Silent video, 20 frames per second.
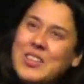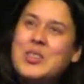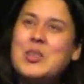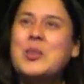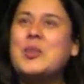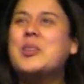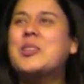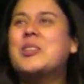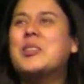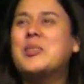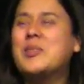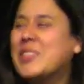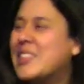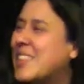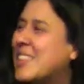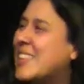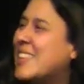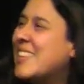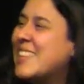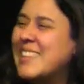I have a
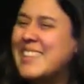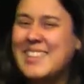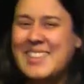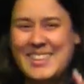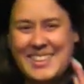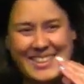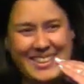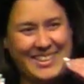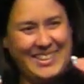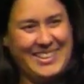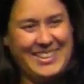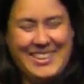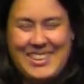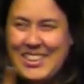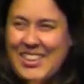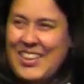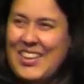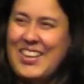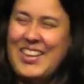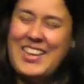meeting today and I have to
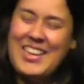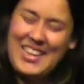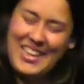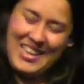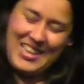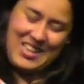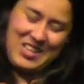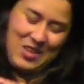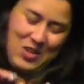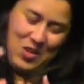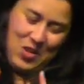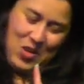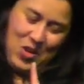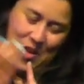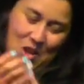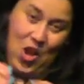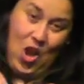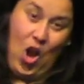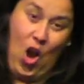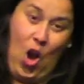go to work and I
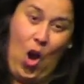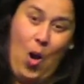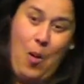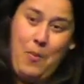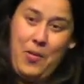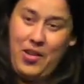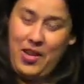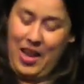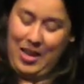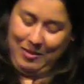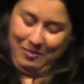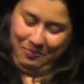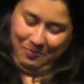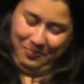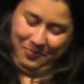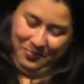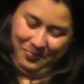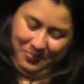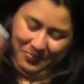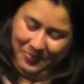have to drop my kids off.
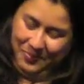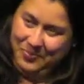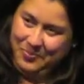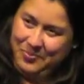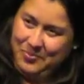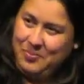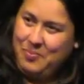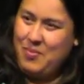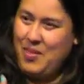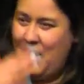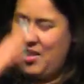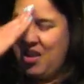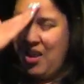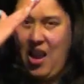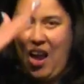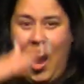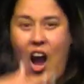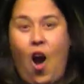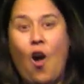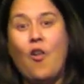But Lord, give
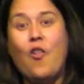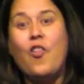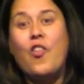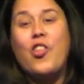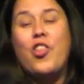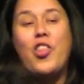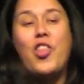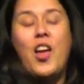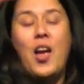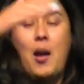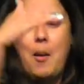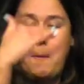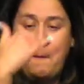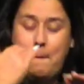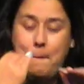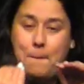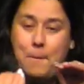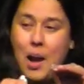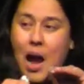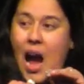me the strength
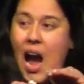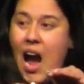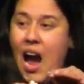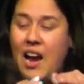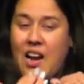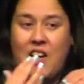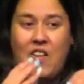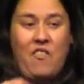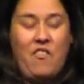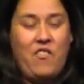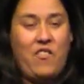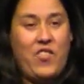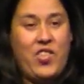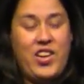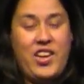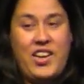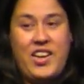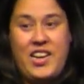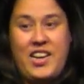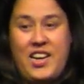to get up
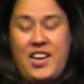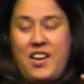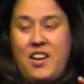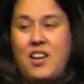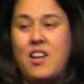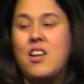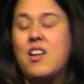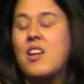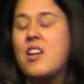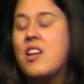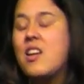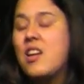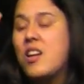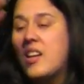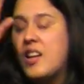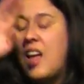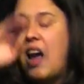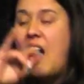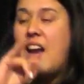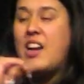and do this with
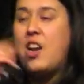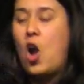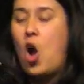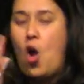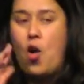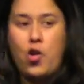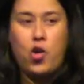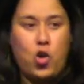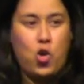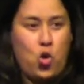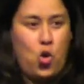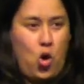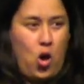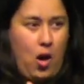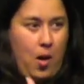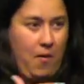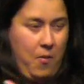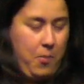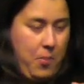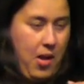joy, to cook
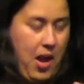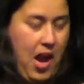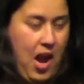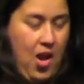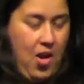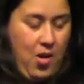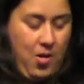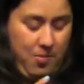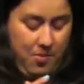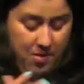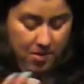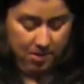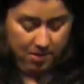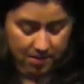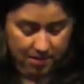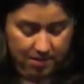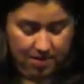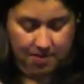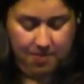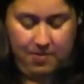food for
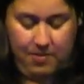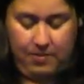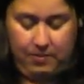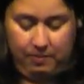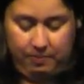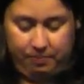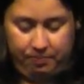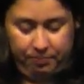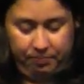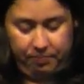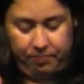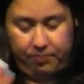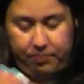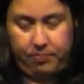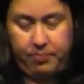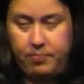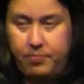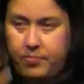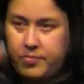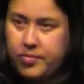my kids,
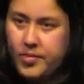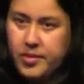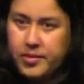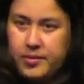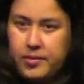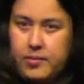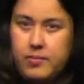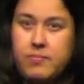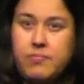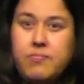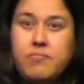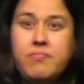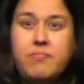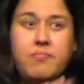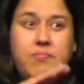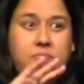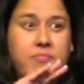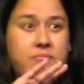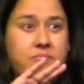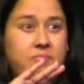whatever it is,
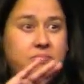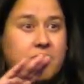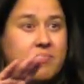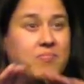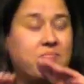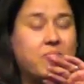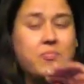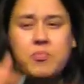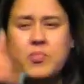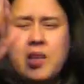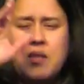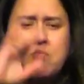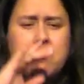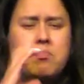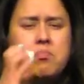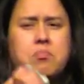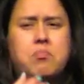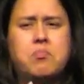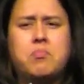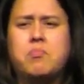with a smile on
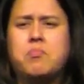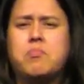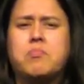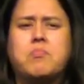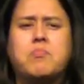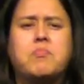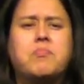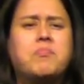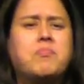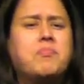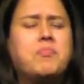my face.